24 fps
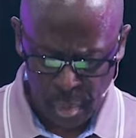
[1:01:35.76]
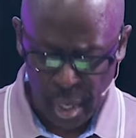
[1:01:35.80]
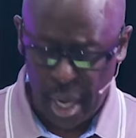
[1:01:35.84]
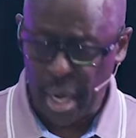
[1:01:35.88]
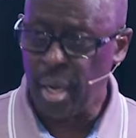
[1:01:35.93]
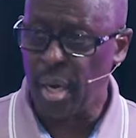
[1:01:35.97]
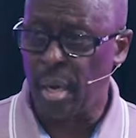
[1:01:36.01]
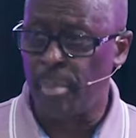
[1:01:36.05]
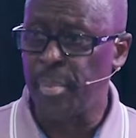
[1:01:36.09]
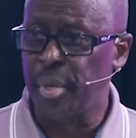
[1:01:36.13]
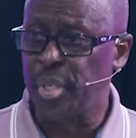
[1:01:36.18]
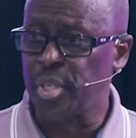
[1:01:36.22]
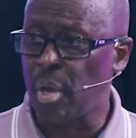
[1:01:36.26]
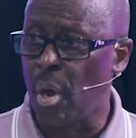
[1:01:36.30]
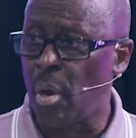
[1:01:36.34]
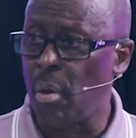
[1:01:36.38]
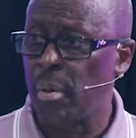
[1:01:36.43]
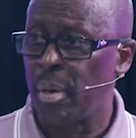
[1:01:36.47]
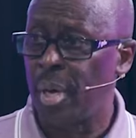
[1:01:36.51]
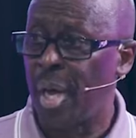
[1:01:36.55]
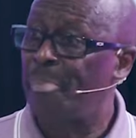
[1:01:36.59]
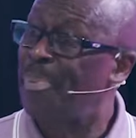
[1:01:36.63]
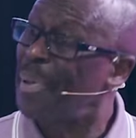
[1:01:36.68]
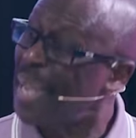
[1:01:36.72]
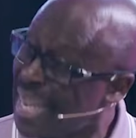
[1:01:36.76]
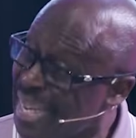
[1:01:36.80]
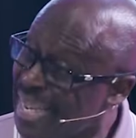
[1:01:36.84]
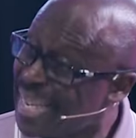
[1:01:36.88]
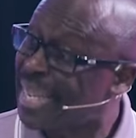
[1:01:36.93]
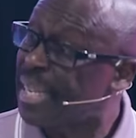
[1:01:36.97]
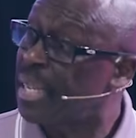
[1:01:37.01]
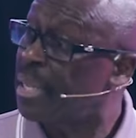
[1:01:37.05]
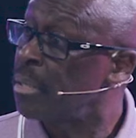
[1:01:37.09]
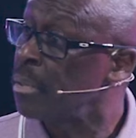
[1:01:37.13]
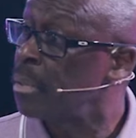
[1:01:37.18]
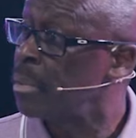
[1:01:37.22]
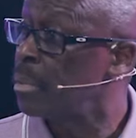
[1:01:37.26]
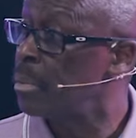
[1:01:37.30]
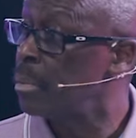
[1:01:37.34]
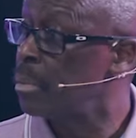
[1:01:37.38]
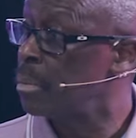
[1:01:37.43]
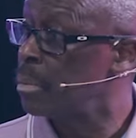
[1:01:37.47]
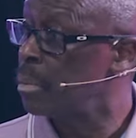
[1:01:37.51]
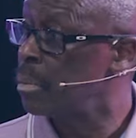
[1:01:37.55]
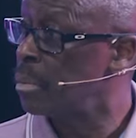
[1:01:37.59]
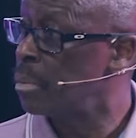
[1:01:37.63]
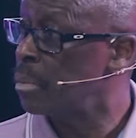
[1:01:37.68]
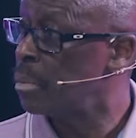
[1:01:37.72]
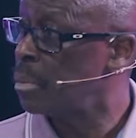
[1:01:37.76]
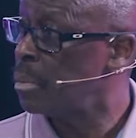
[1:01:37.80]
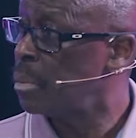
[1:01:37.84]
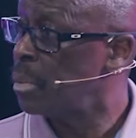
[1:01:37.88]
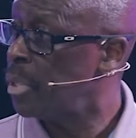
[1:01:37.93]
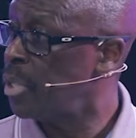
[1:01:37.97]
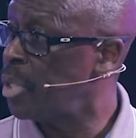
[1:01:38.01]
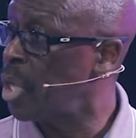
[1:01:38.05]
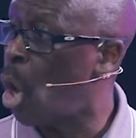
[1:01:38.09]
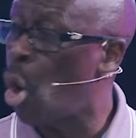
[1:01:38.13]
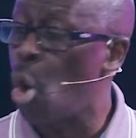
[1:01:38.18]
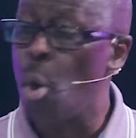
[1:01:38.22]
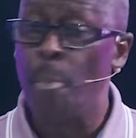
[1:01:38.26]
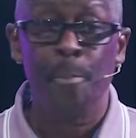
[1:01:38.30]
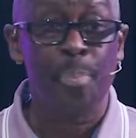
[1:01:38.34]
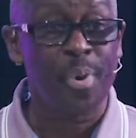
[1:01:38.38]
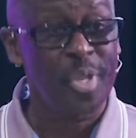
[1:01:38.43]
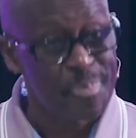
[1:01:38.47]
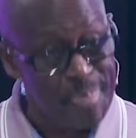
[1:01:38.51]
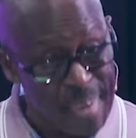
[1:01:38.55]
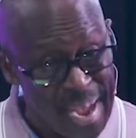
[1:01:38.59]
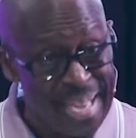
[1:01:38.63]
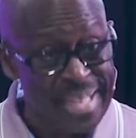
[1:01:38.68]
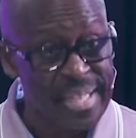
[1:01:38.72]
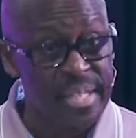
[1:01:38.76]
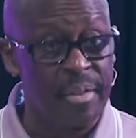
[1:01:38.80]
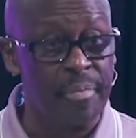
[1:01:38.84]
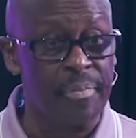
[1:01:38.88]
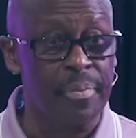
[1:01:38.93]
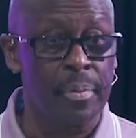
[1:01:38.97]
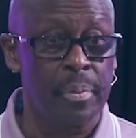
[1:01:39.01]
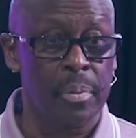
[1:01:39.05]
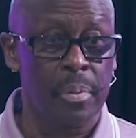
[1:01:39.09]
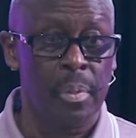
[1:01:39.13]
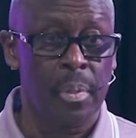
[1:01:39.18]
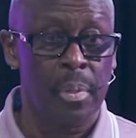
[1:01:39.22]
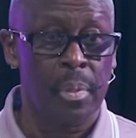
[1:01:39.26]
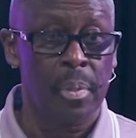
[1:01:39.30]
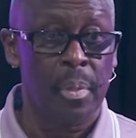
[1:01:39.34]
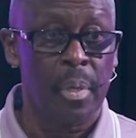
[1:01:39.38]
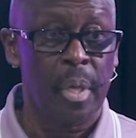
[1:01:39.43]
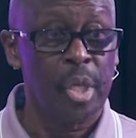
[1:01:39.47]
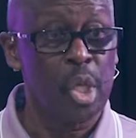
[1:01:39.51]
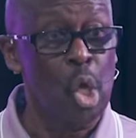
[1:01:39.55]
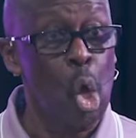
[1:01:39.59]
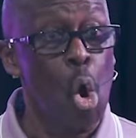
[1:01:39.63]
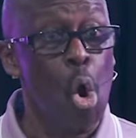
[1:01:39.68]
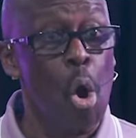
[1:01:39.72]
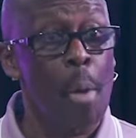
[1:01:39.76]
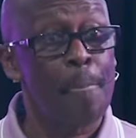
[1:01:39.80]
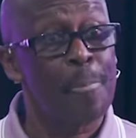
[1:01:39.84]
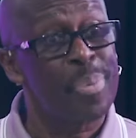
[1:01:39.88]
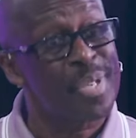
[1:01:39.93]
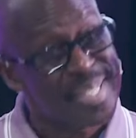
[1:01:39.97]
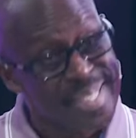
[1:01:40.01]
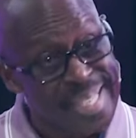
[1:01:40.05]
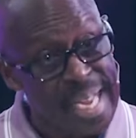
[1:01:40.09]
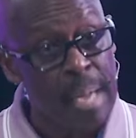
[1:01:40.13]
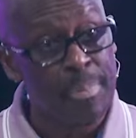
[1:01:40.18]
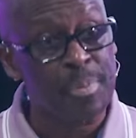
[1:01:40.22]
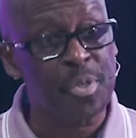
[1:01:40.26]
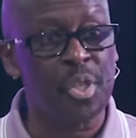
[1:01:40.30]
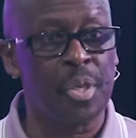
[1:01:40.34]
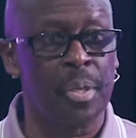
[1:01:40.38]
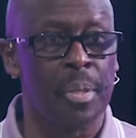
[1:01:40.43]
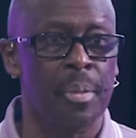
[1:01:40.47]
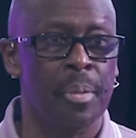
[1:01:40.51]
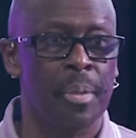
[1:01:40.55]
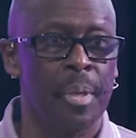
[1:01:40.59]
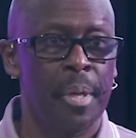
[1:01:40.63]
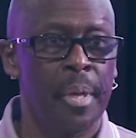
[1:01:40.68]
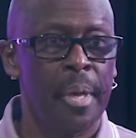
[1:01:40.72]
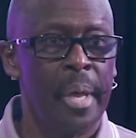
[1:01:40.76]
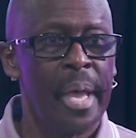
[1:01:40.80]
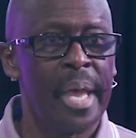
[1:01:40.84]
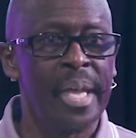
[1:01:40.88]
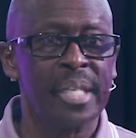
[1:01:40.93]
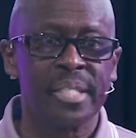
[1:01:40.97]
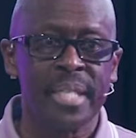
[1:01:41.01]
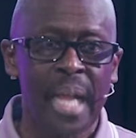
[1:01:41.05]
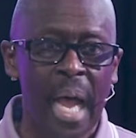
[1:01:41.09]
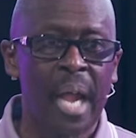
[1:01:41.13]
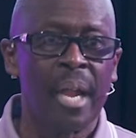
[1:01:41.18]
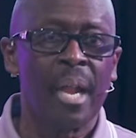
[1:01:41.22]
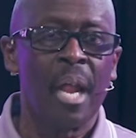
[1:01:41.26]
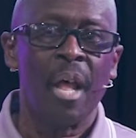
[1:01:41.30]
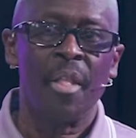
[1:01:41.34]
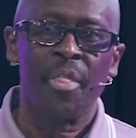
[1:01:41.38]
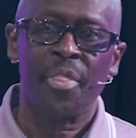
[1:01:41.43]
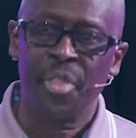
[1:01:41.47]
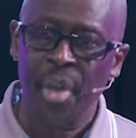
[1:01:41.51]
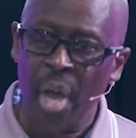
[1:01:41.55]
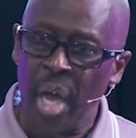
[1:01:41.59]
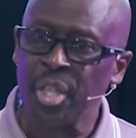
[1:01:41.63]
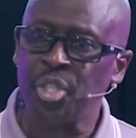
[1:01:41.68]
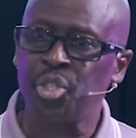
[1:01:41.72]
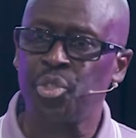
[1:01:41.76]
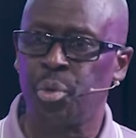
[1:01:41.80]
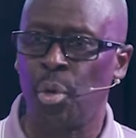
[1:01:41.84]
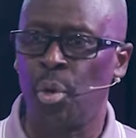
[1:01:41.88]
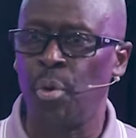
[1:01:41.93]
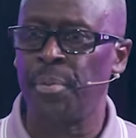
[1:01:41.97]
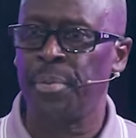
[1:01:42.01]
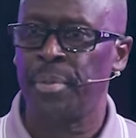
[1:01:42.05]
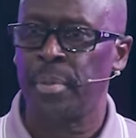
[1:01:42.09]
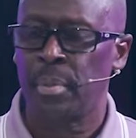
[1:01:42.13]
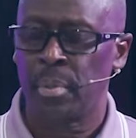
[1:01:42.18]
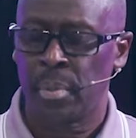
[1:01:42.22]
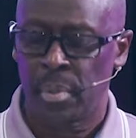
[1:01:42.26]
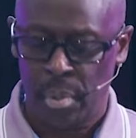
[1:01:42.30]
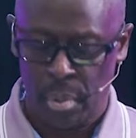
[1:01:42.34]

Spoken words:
Ain't nothing but your opinion. Your perspective, your perception is not the truth.